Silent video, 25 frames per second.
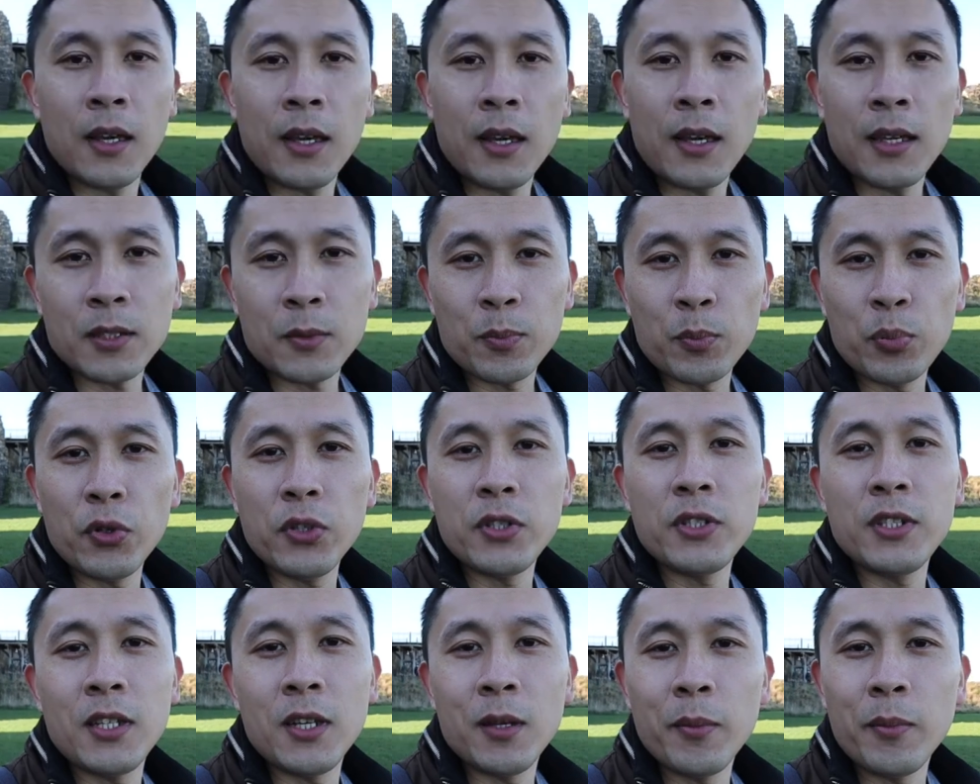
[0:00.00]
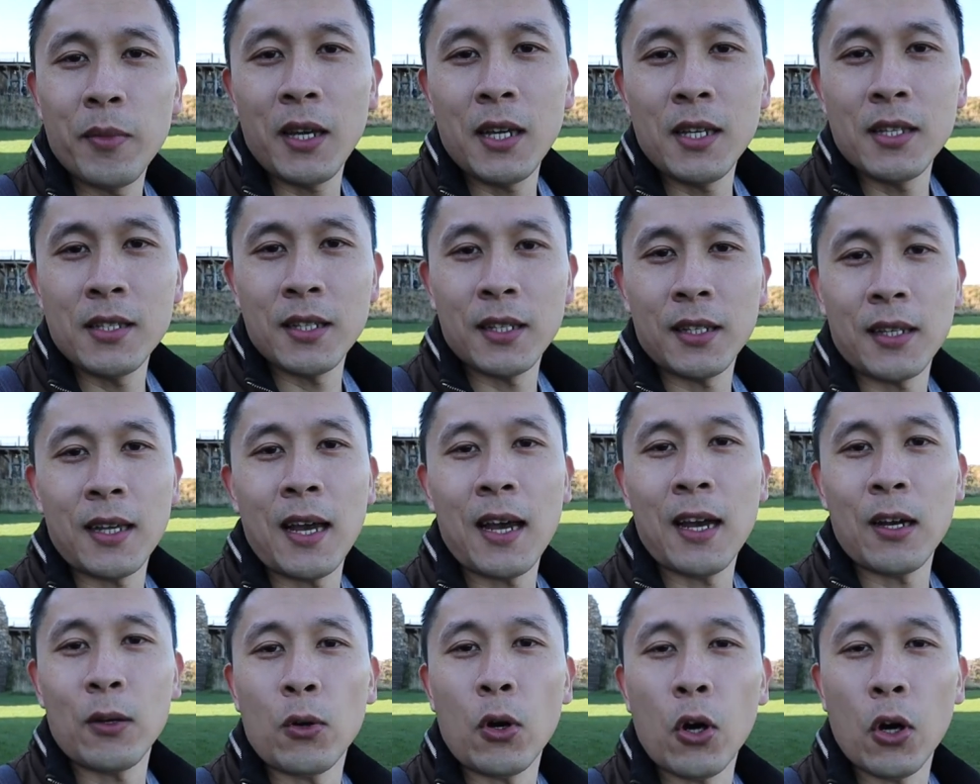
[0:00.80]
It's pretty amazing
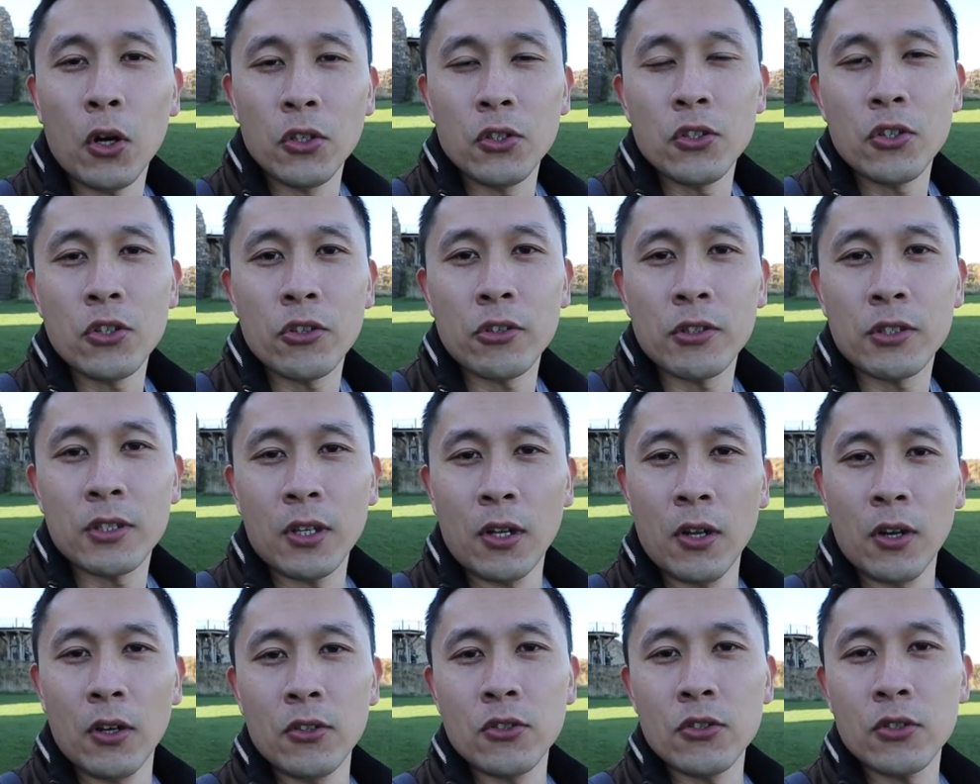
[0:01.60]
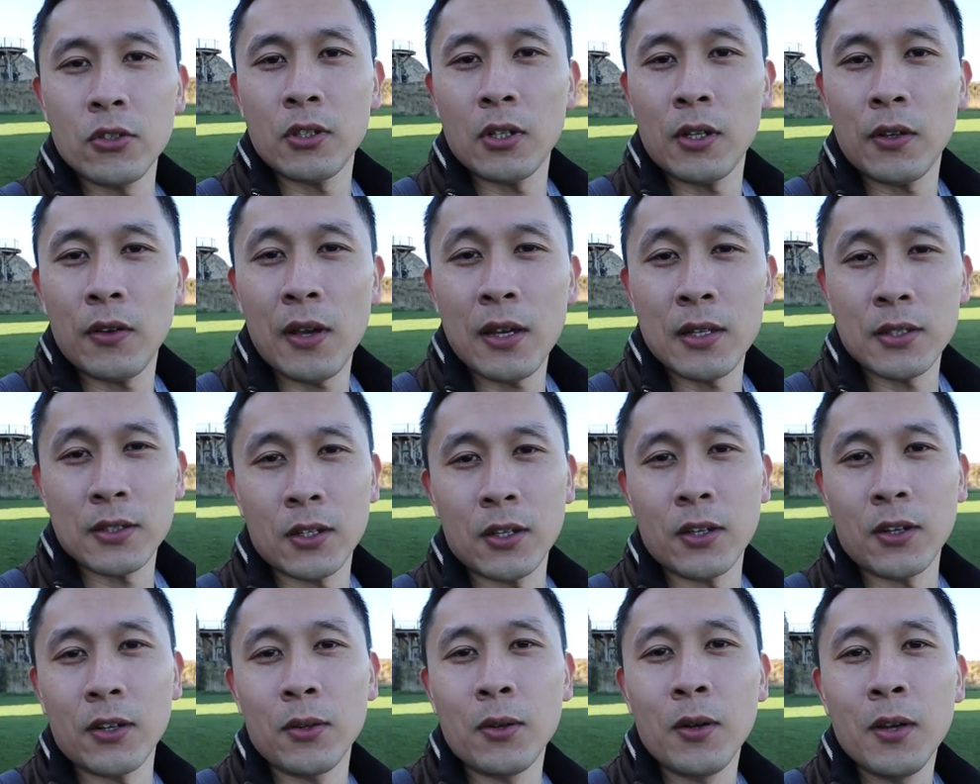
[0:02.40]
how hundreds and hundreds of years
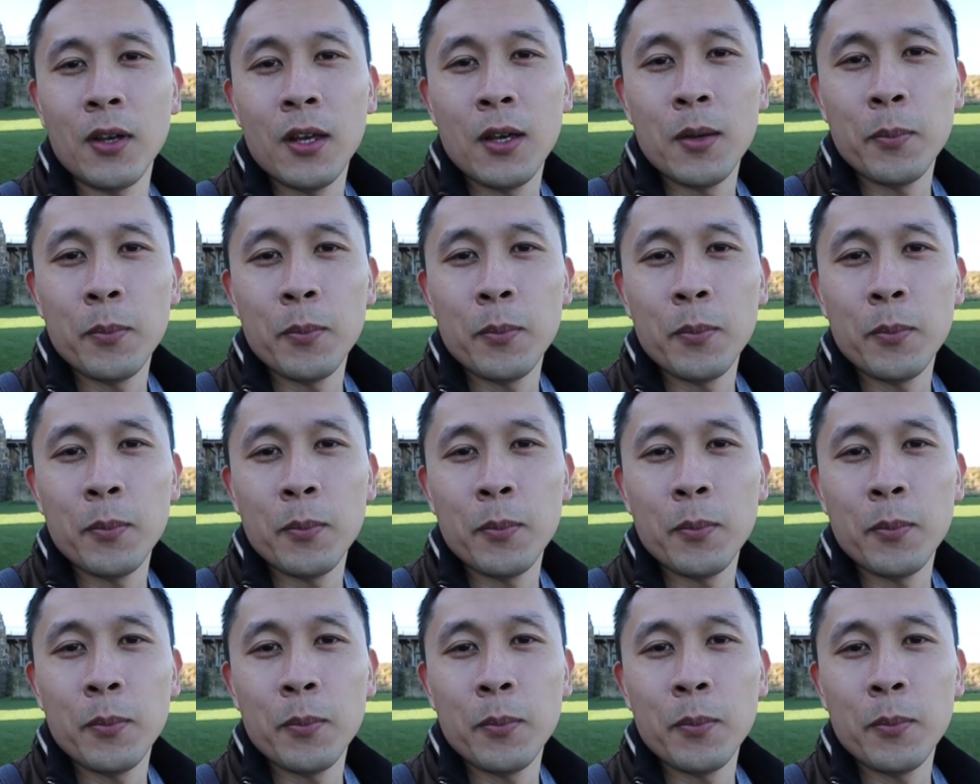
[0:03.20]
ago